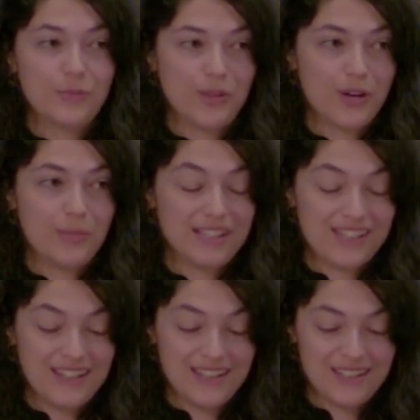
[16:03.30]
with our
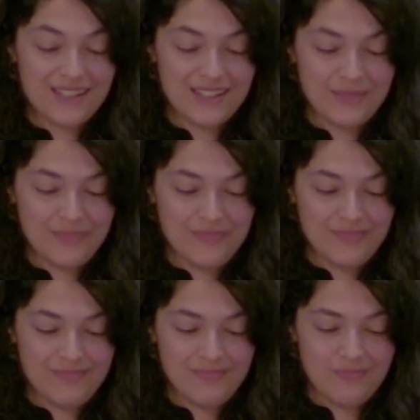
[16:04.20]
messiness.
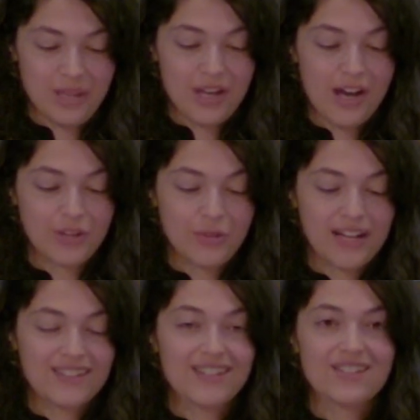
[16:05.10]
May God
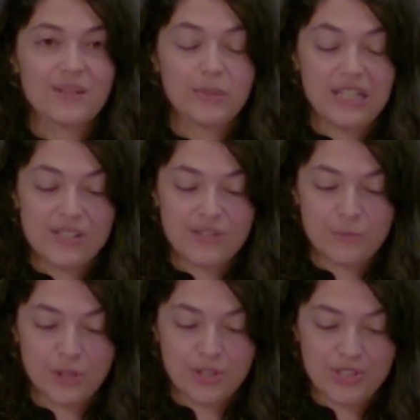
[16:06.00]
grant us the peace of
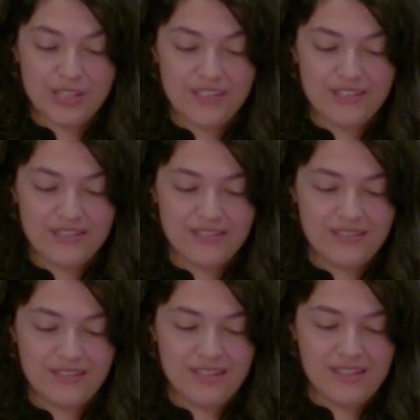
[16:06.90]
mercy.
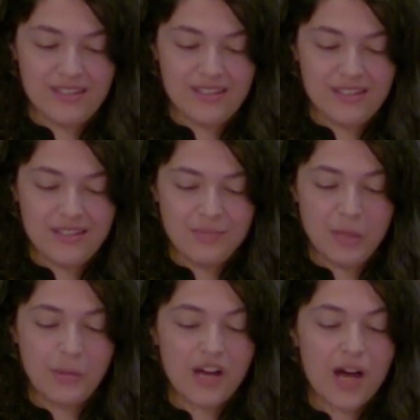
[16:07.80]

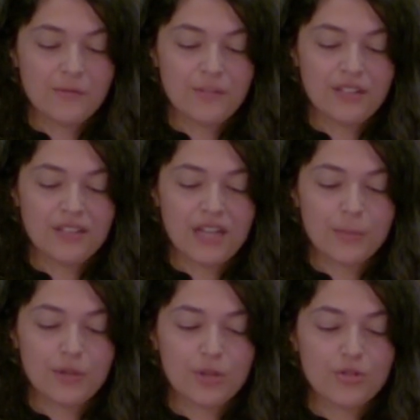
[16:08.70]
May we confidently
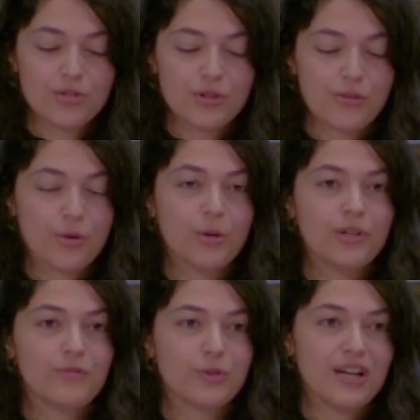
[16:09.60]
approach the throne
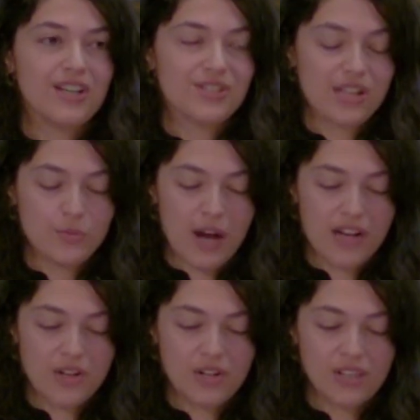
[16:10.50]
of grace and
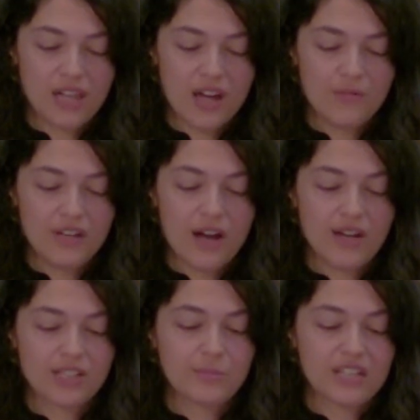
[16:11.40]
radical love and
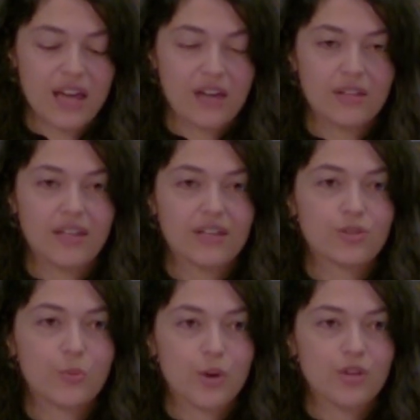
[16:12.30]
hospitality
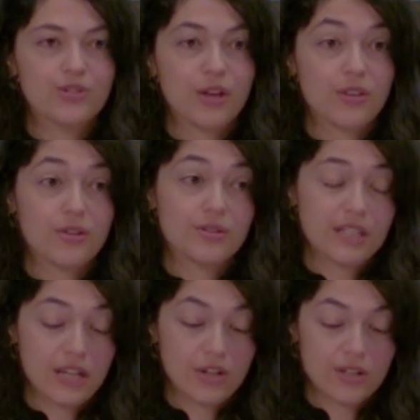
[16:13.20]
towards others
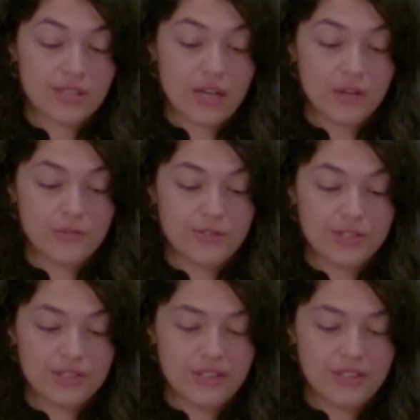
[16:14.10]
and ourselves.